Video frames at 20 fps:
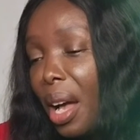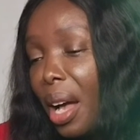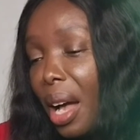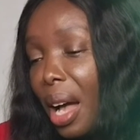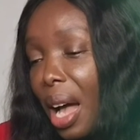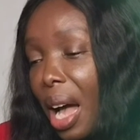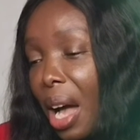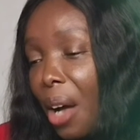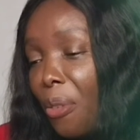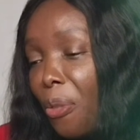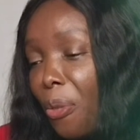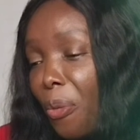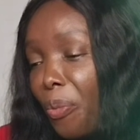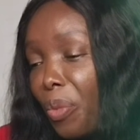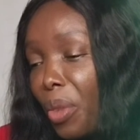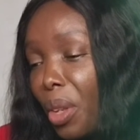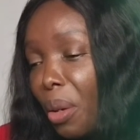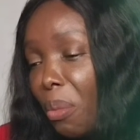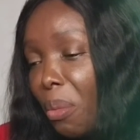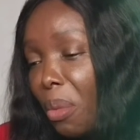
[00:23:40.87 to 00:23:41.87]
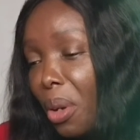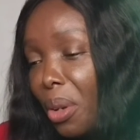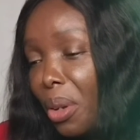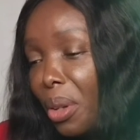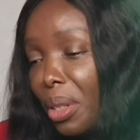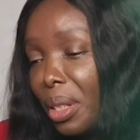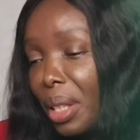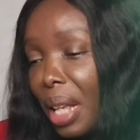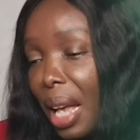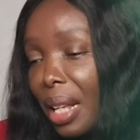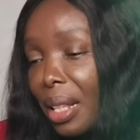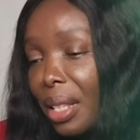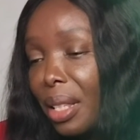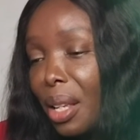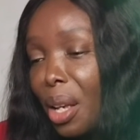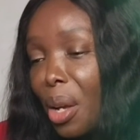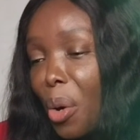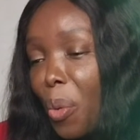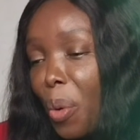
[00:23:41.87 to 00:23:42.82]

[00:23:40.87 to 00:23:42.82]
have monocytes.